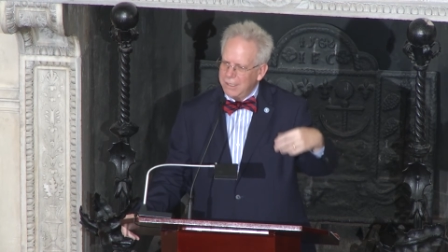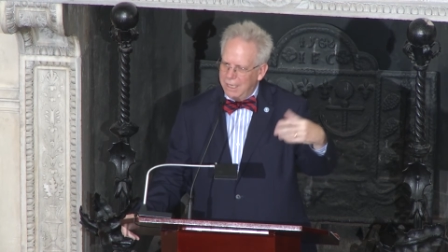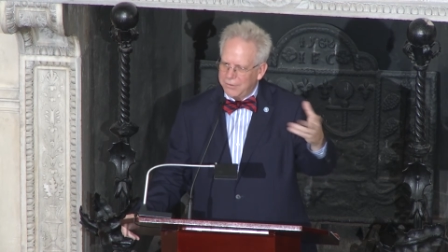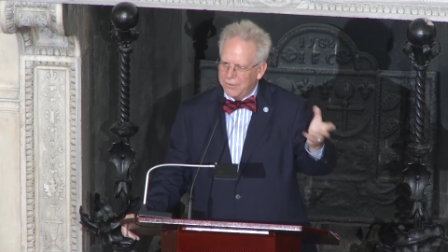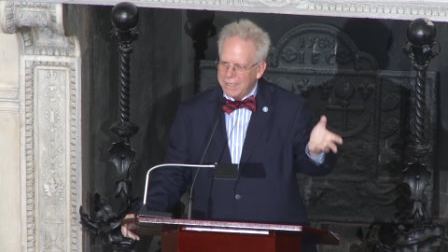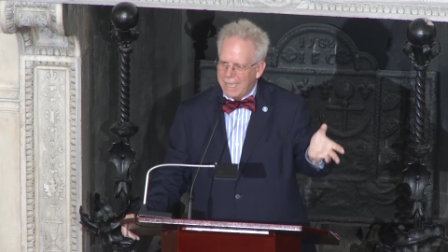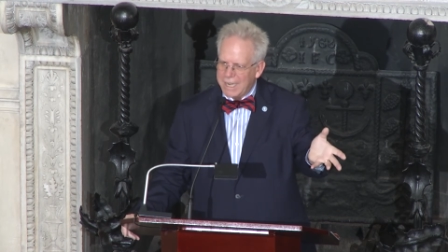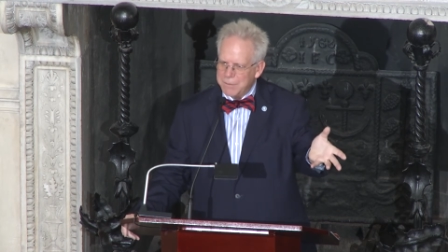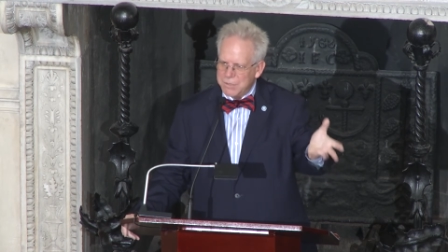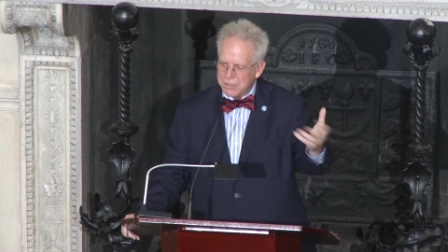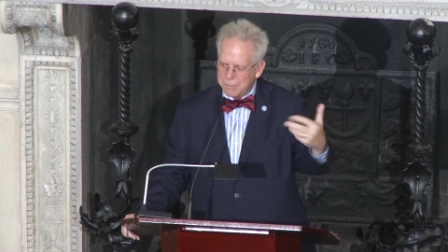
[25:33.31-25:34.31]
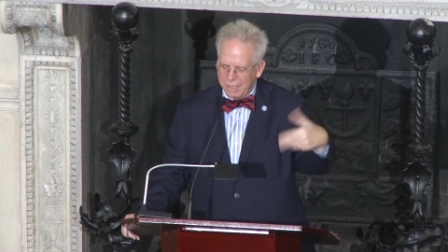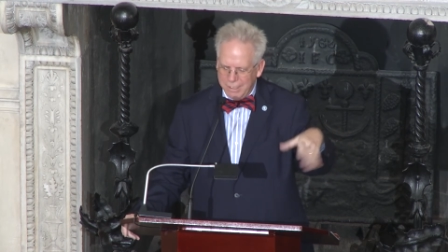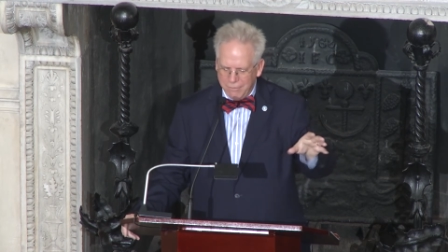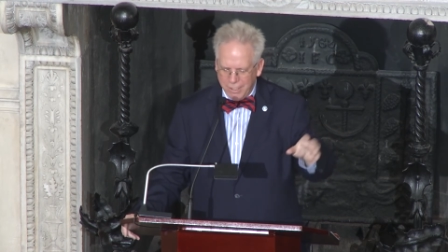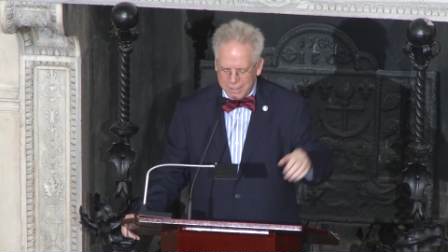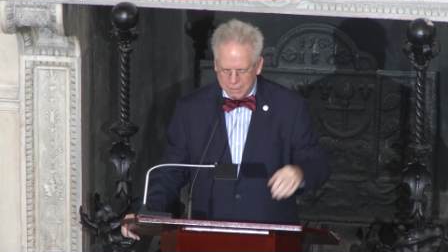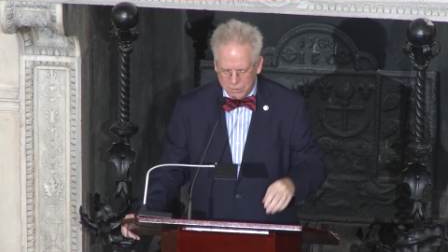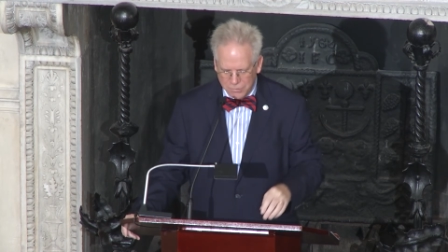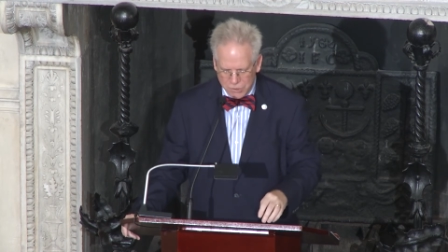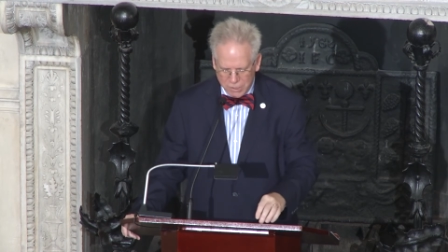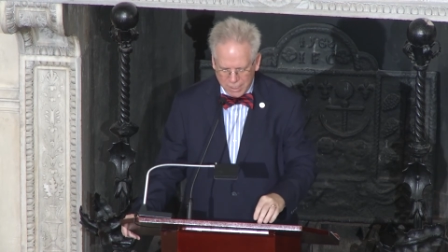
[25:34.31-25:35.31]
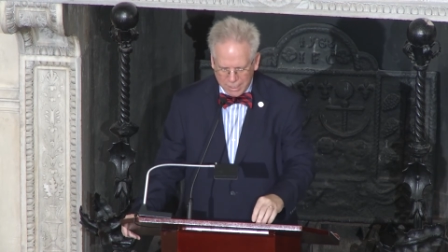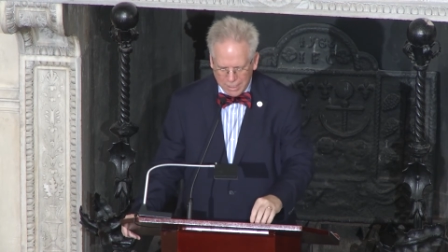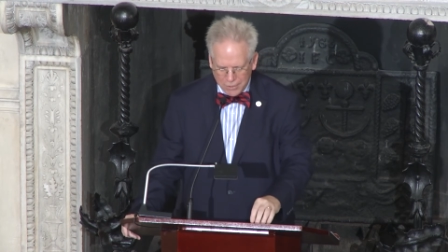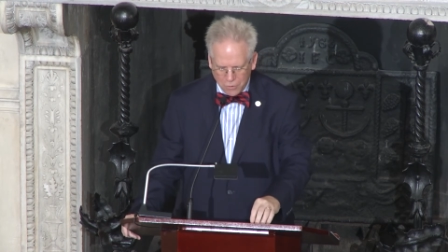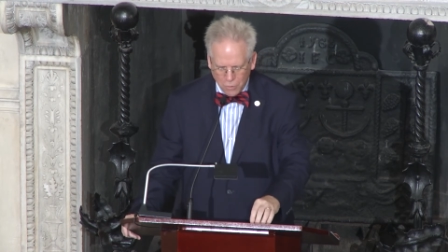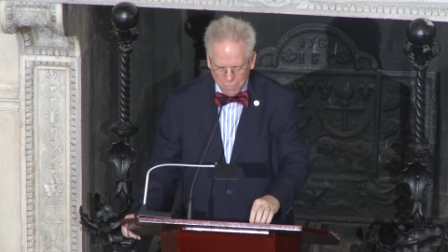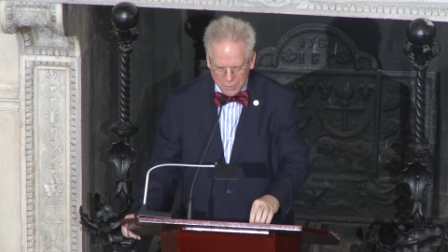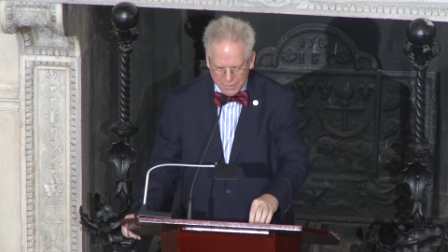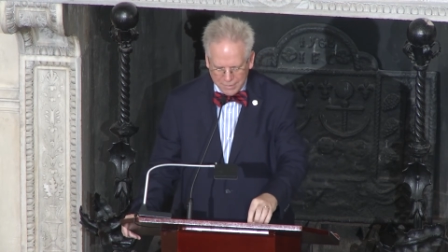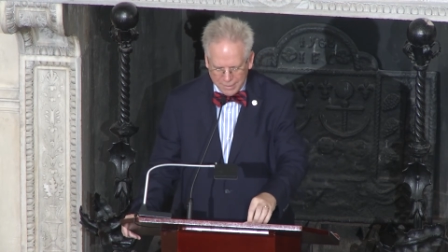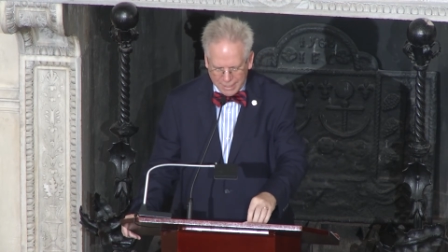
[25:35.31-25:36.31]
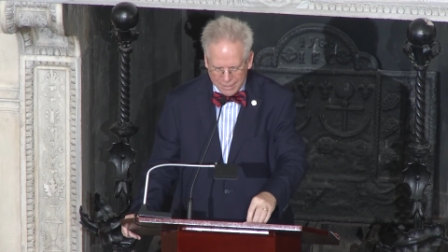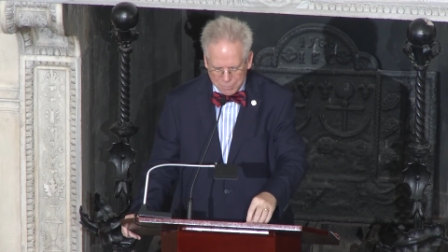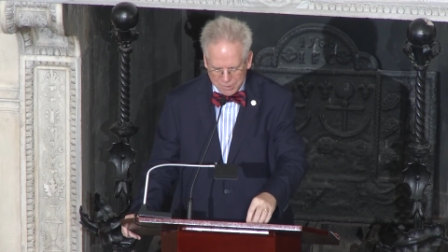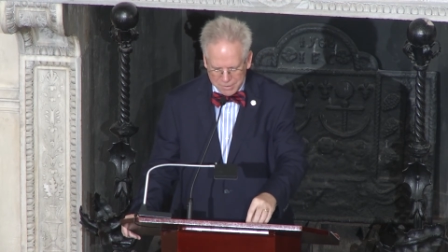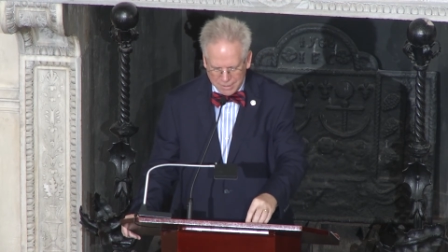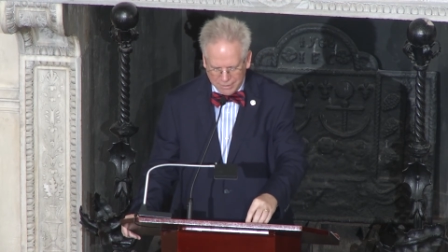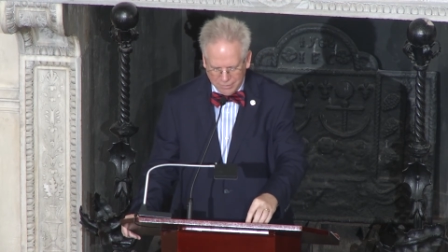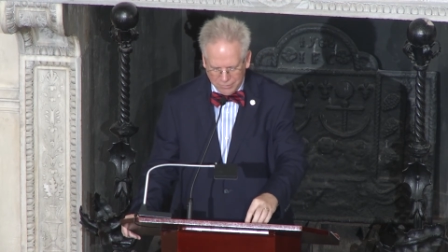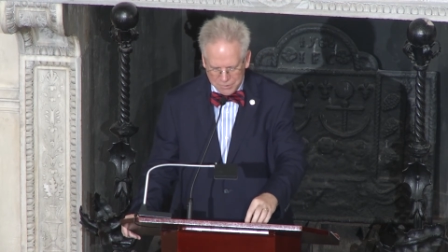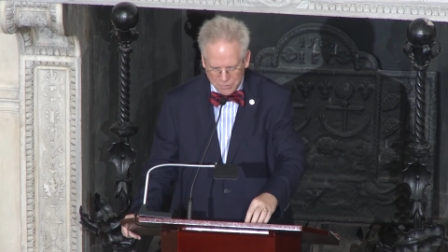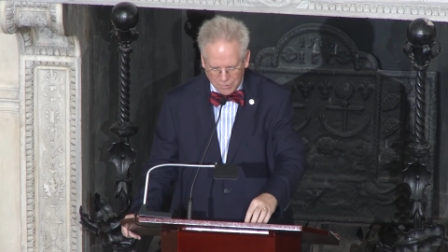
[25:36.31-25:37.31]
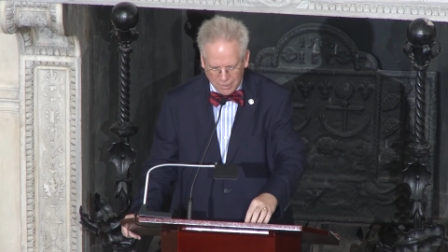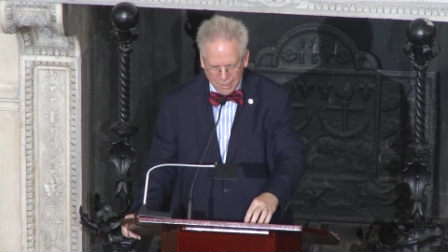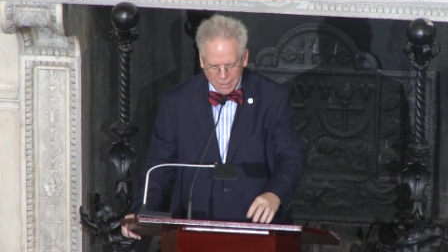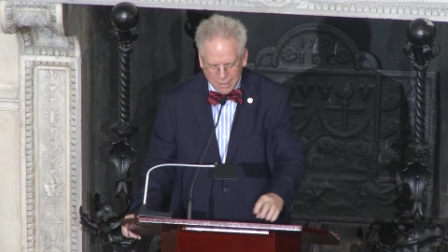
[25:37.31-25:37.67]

as the Adamses, by inviting Duché, had opened that particular door,